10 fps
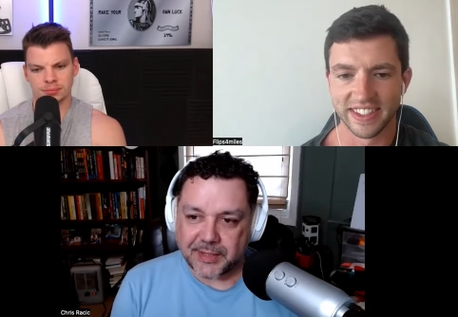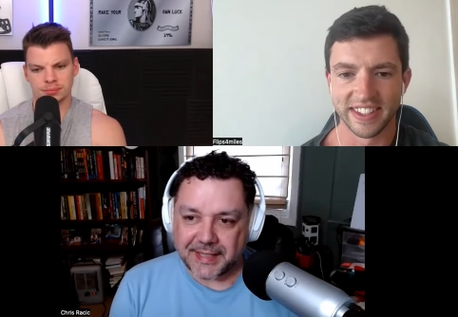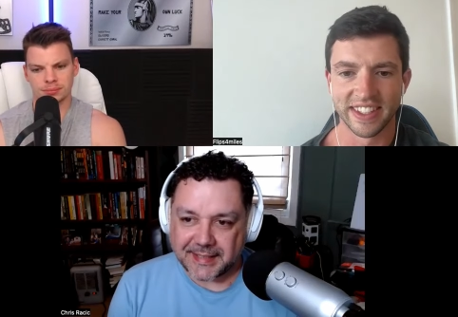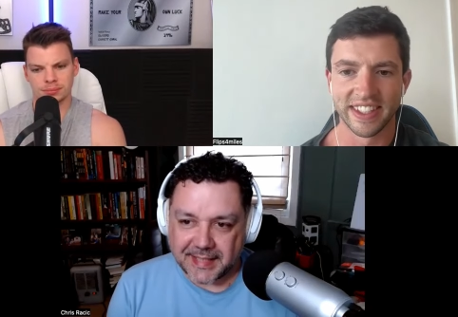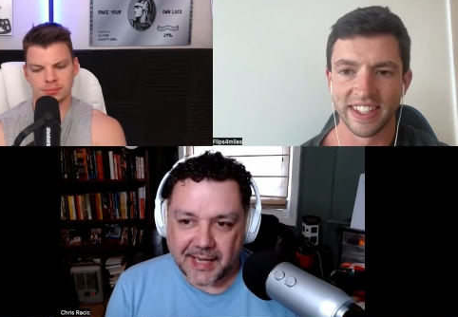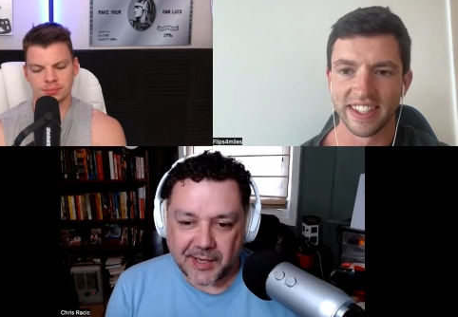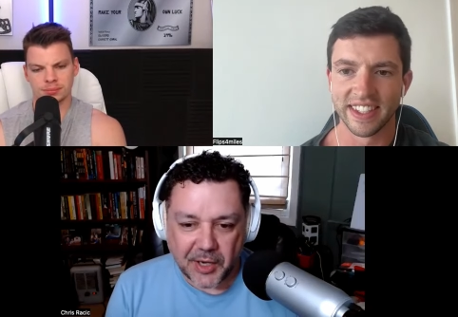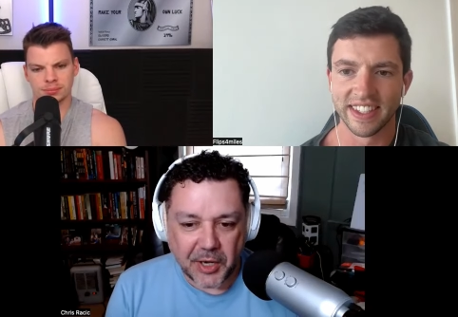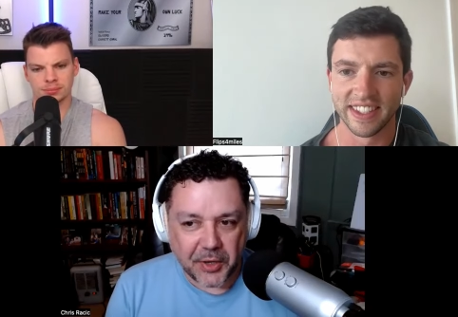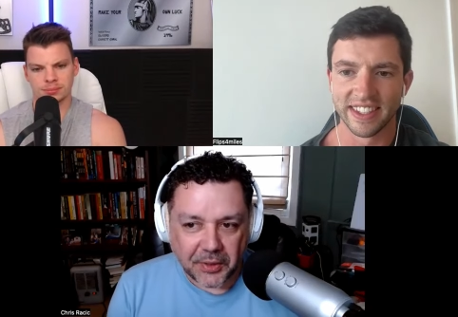Speaker 1: but they say,
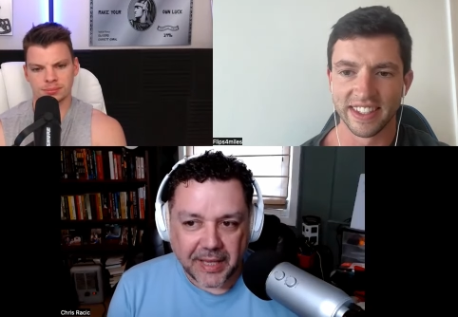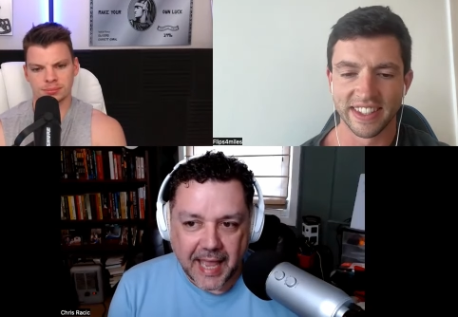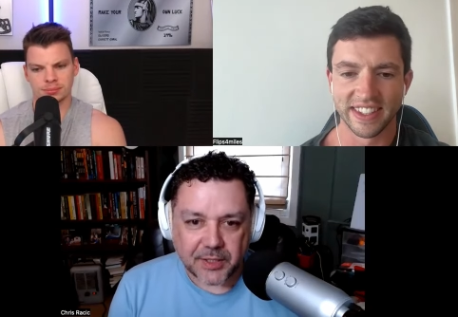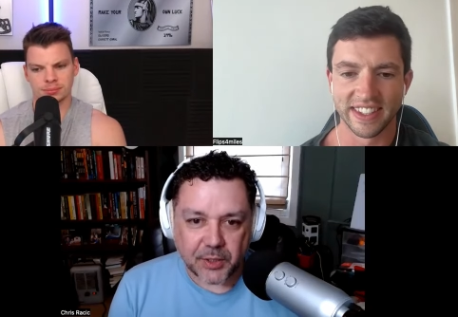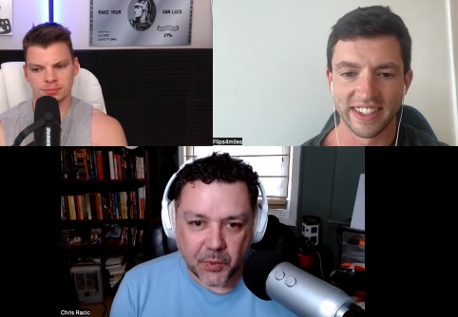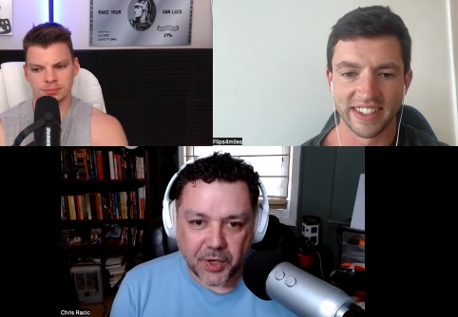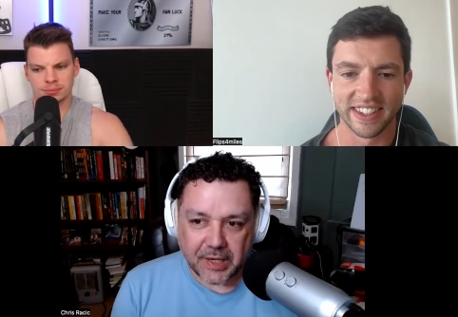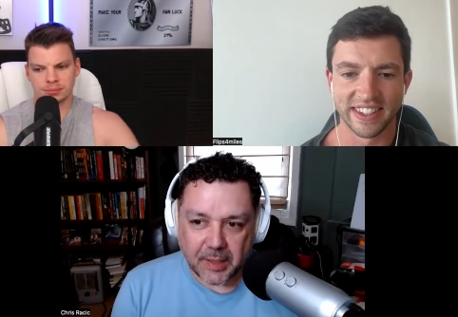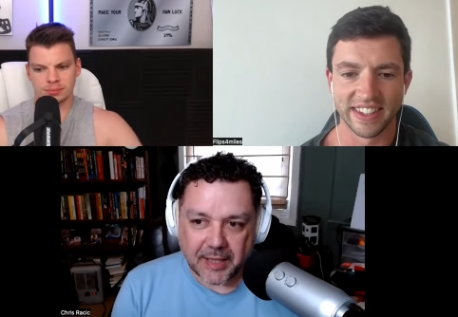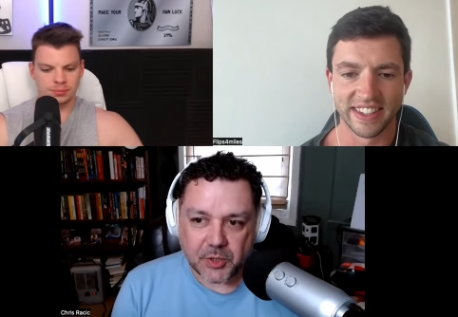you know, you're only actually
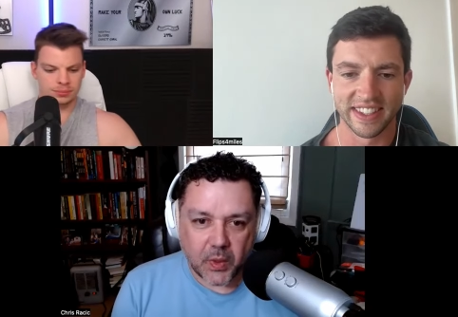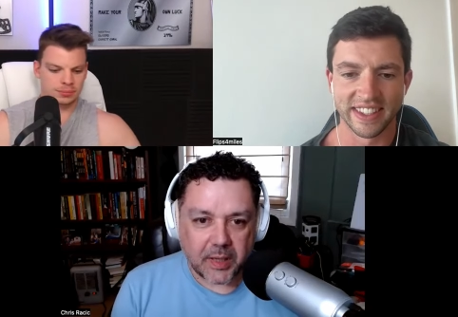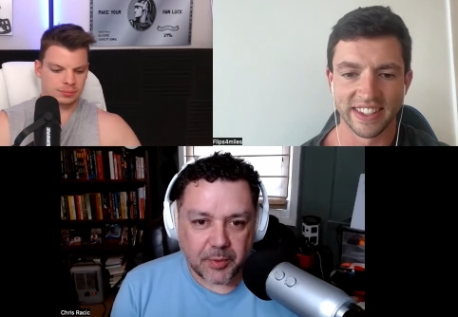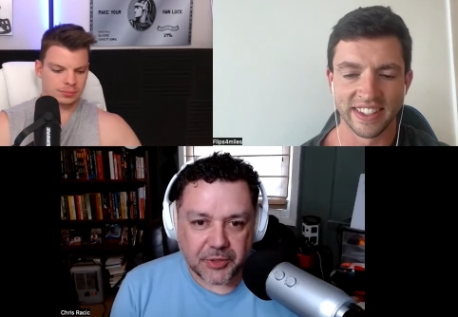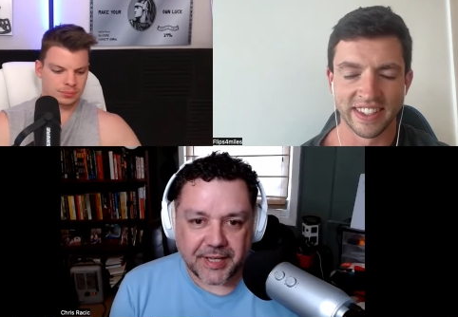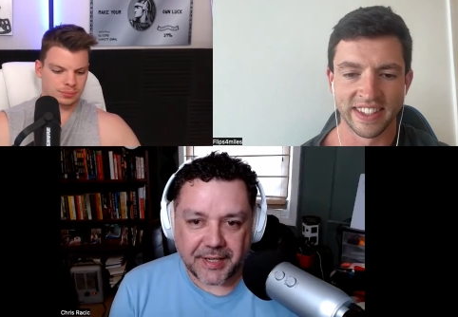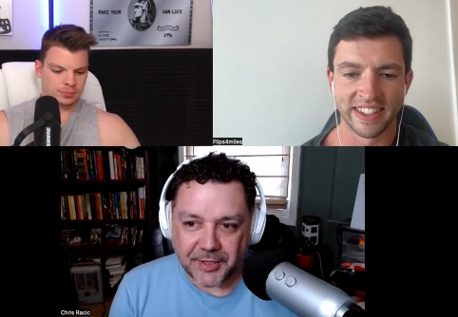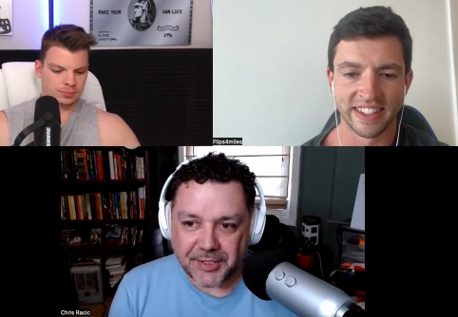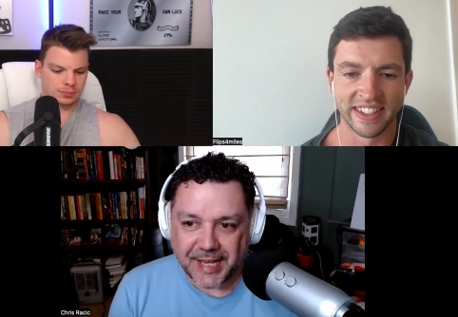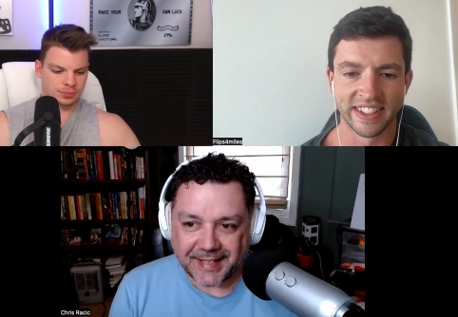working about 20% of
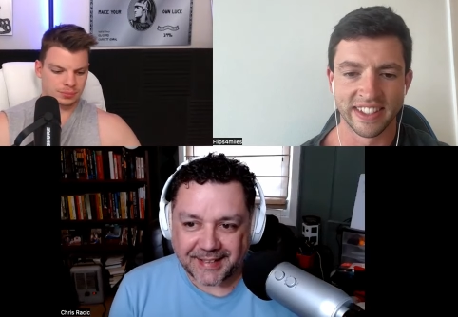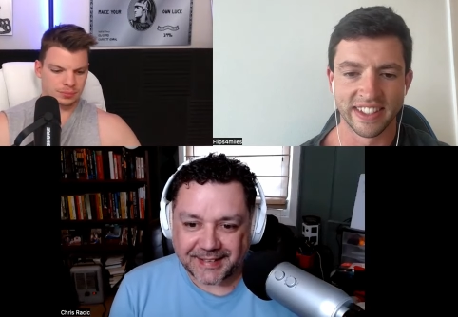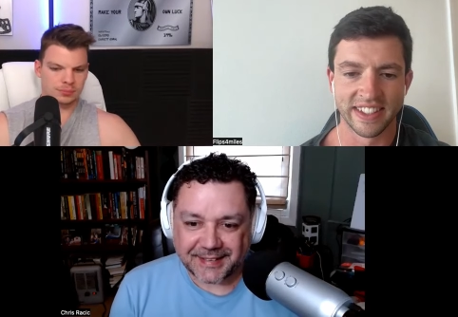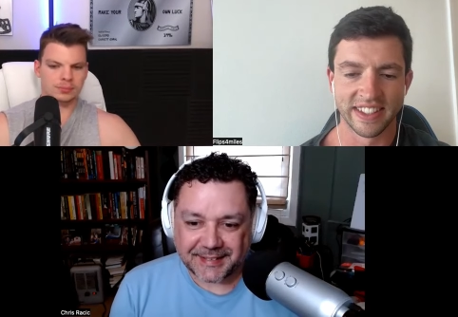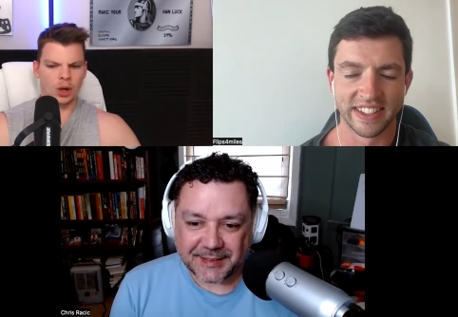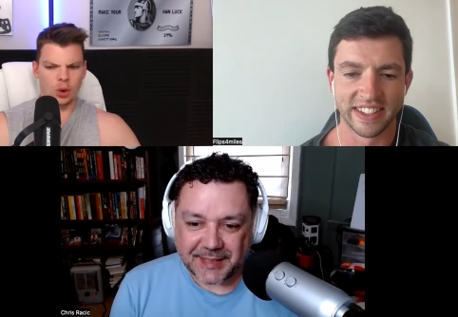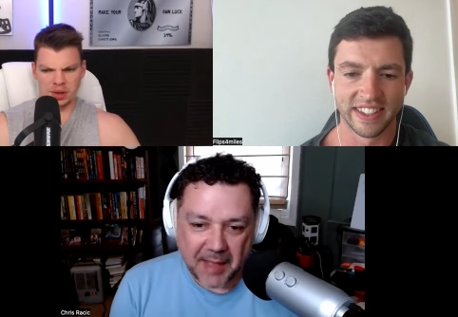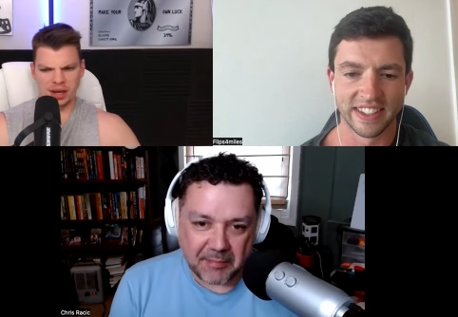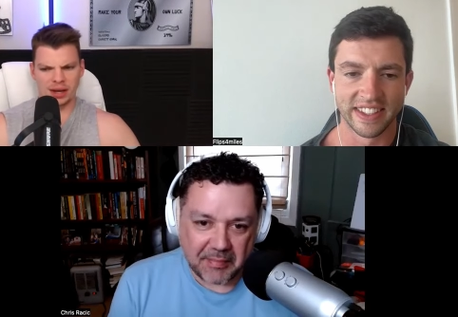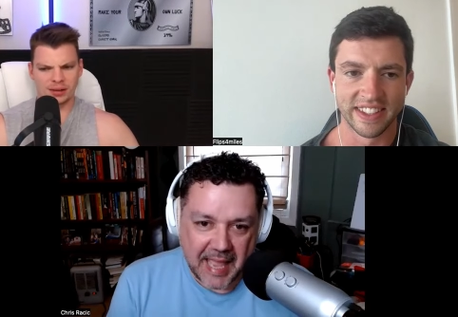your day.
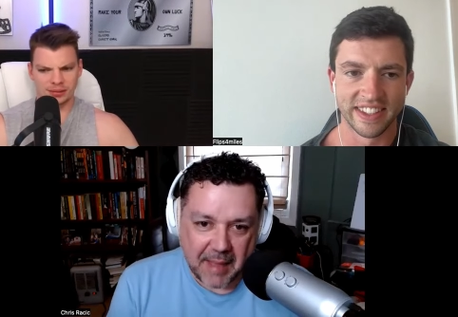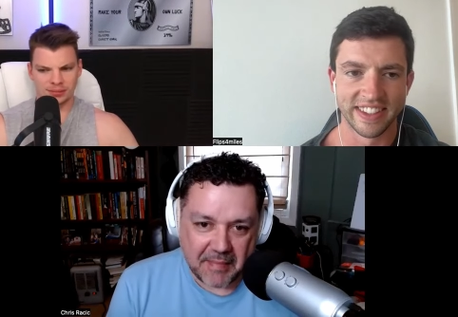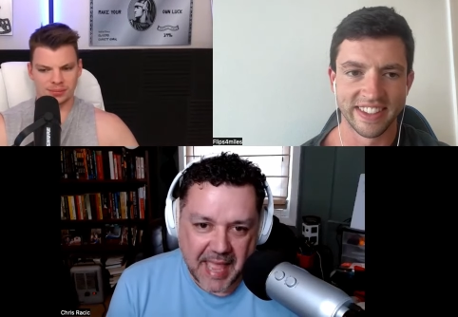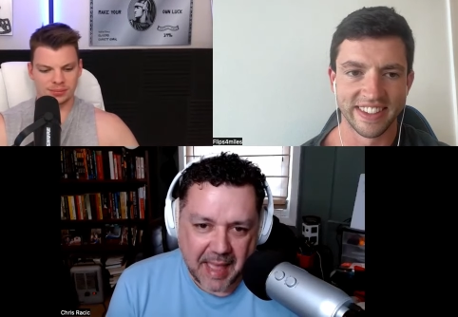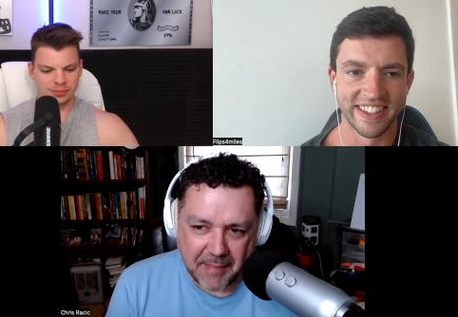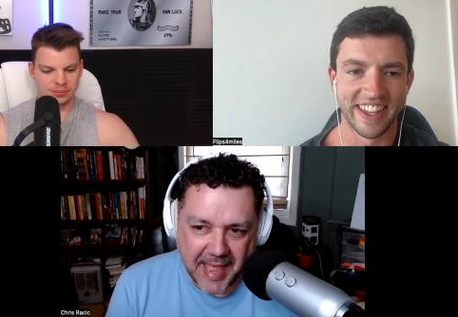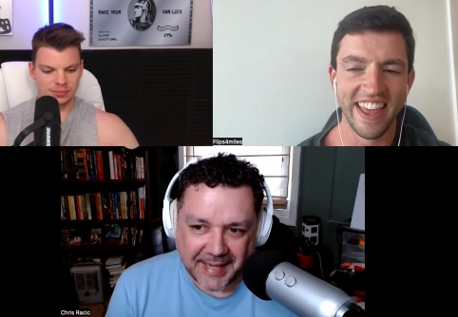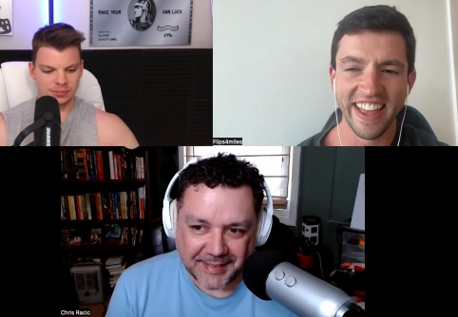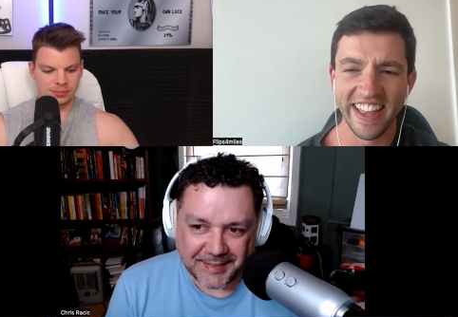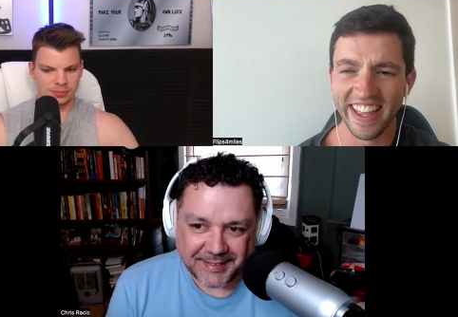Oh yeah. At, at, at max,